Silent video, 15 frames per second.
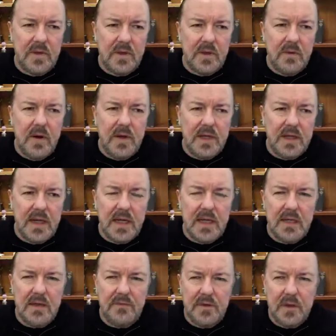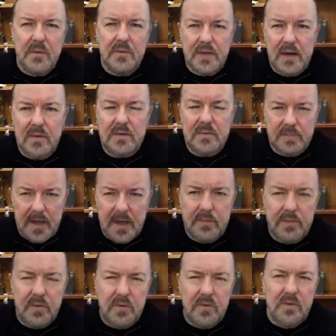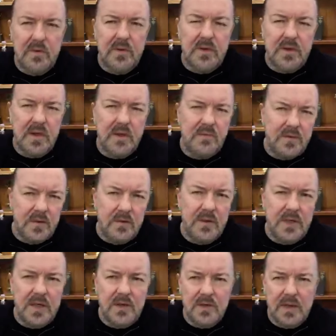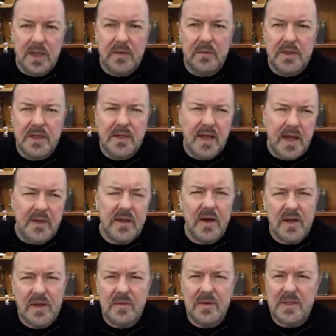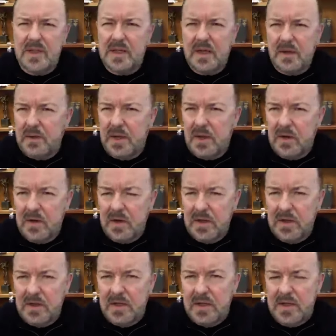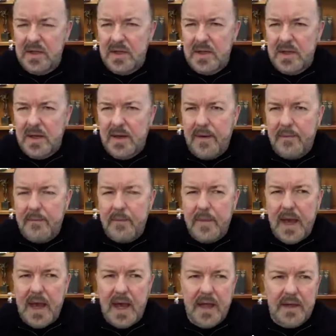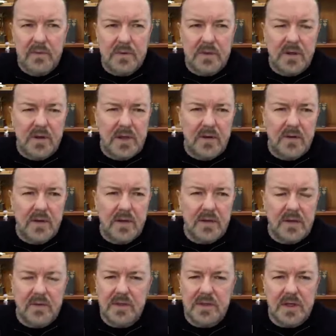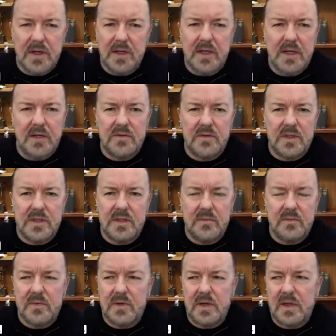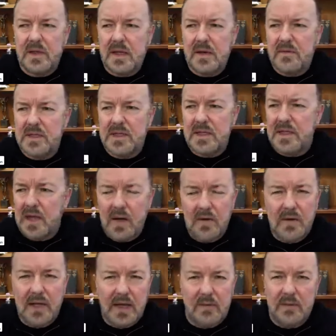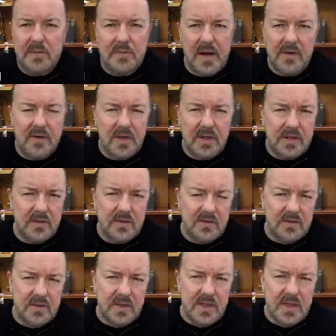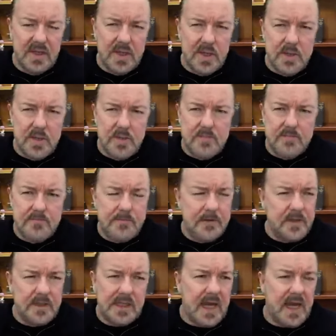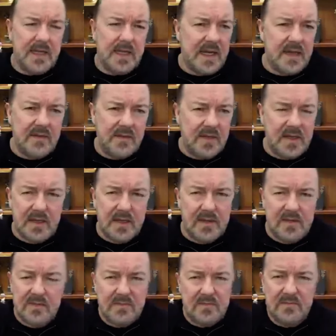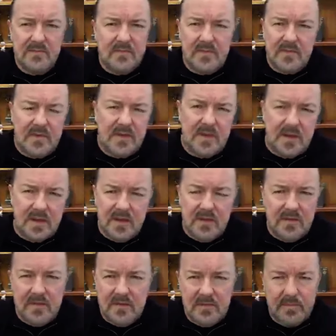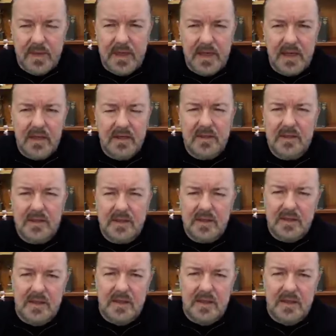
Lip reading: you only need a few thousand people that are fluent in your language, and they're the only ones that go along. And also there are certain countries that there is no language barrier at all. Scandinavia, you know, Benelux